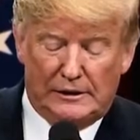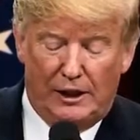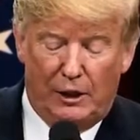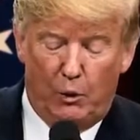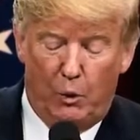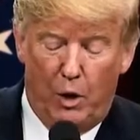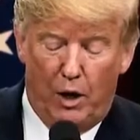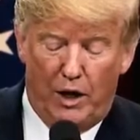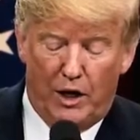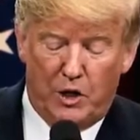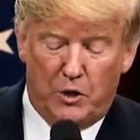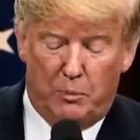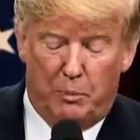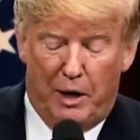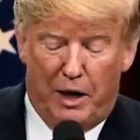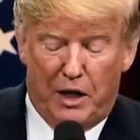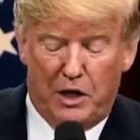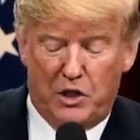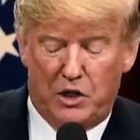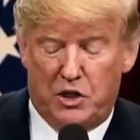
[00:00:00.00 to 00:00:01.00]
and what is
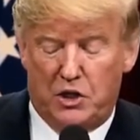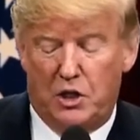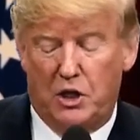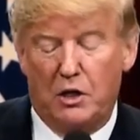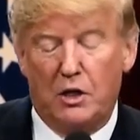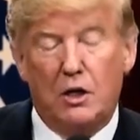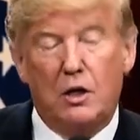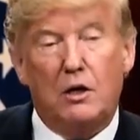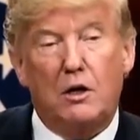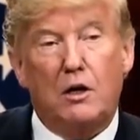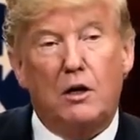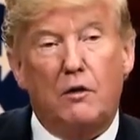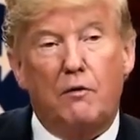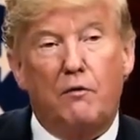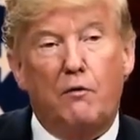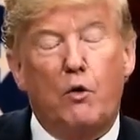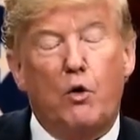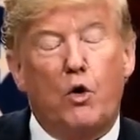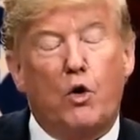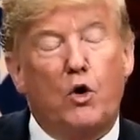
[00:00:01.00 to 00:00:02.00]
best
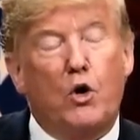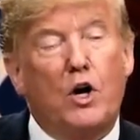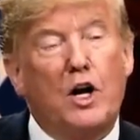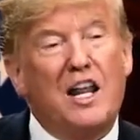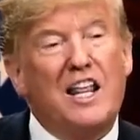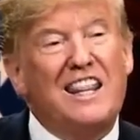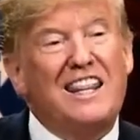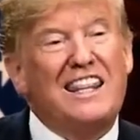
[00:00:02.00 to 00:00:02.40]
for